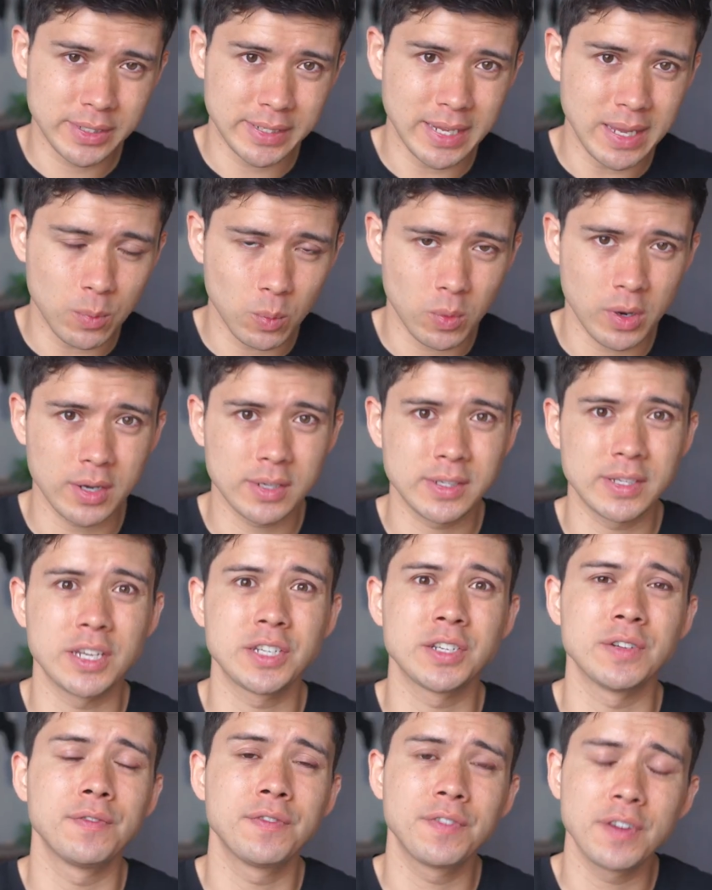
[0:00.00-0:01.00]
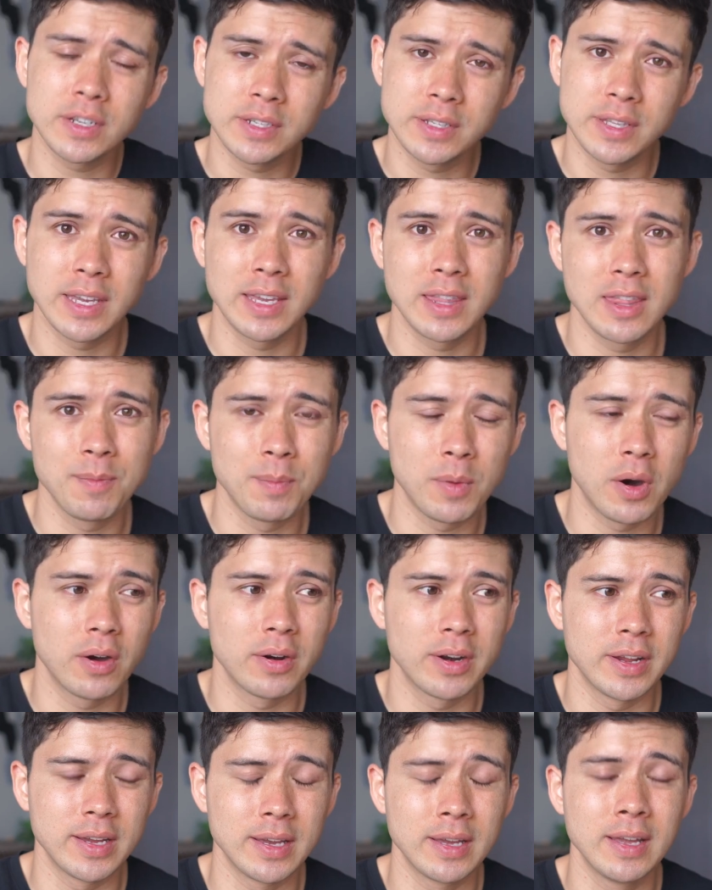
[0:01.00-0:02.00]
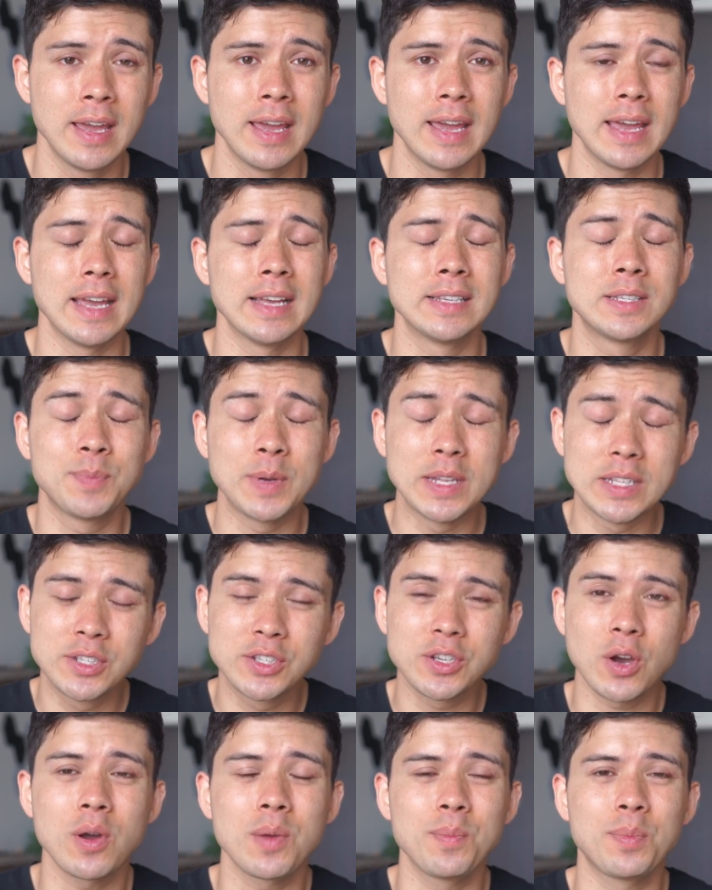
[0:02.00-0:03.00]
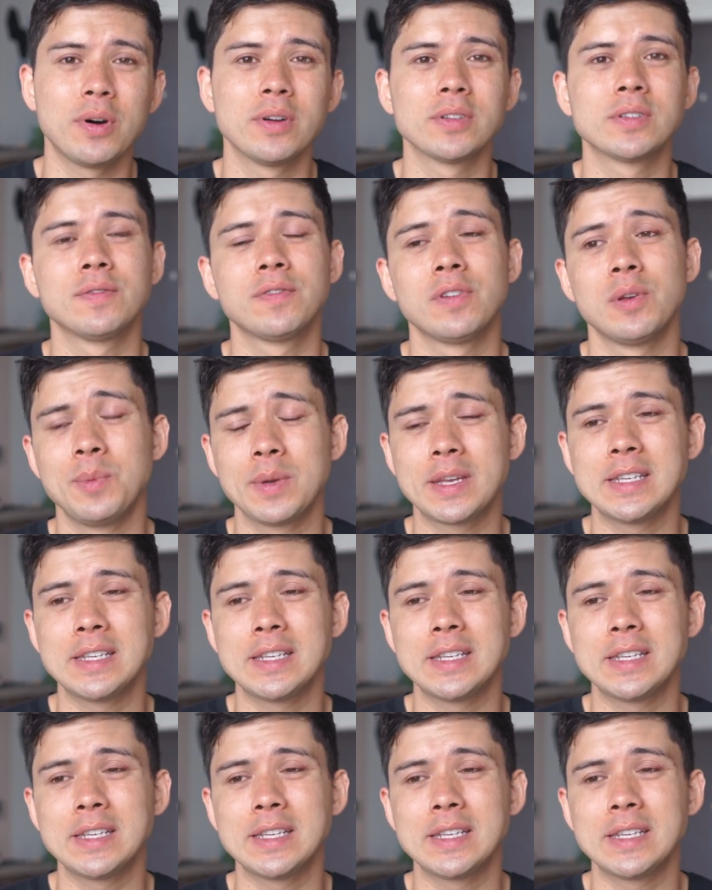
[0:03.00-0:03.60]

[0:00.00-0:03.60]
deep work session first thing in the morning has been so important for me,